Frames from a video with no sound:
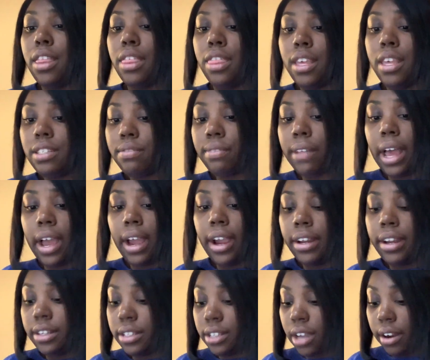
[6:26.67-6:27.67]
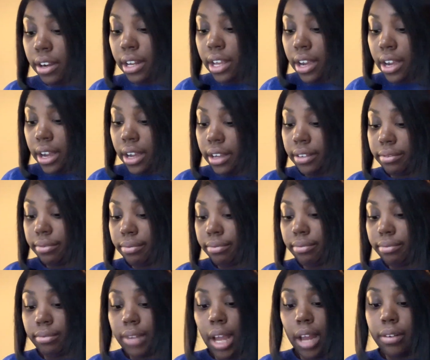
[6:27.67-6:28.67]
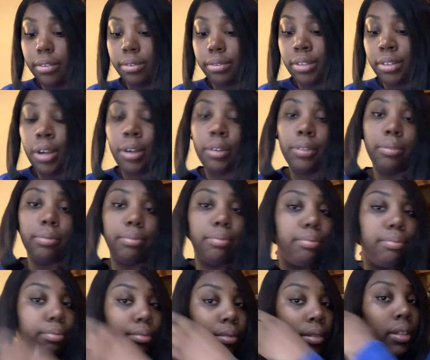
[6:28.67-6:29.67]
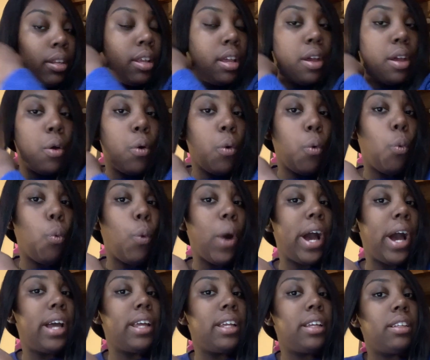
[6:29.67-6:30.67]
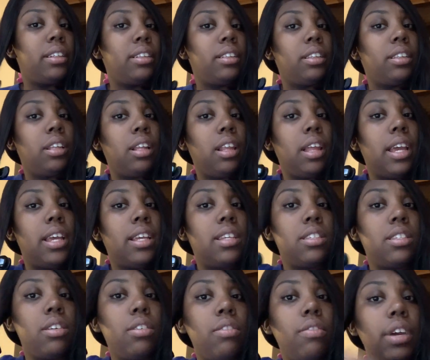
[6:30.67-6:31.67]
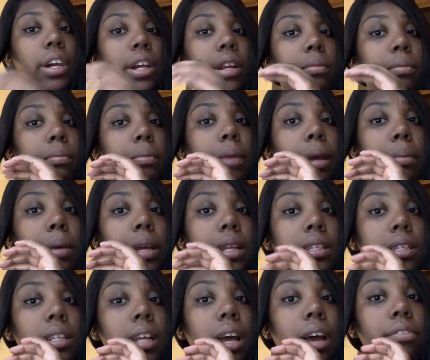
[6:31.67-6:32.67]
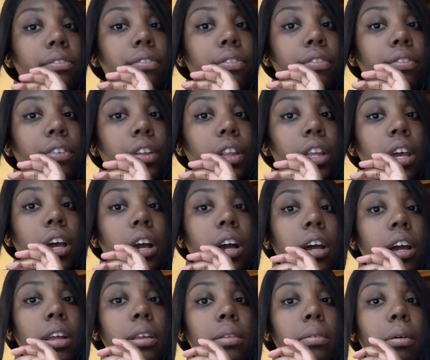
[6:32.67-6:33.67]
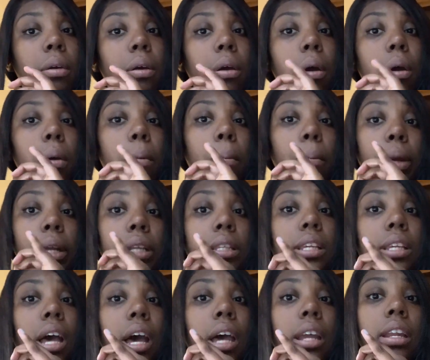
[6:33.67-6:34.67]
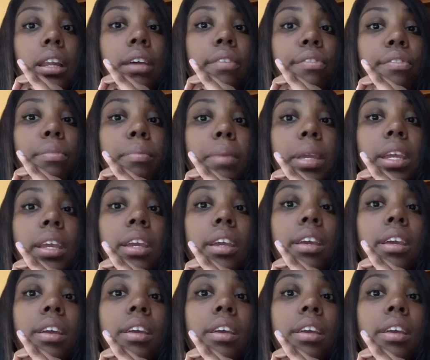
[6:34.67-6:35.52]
This flat iron is already hot. I don't know why the light is still red. Maybe it's not fully hot, but it's hot enough for me.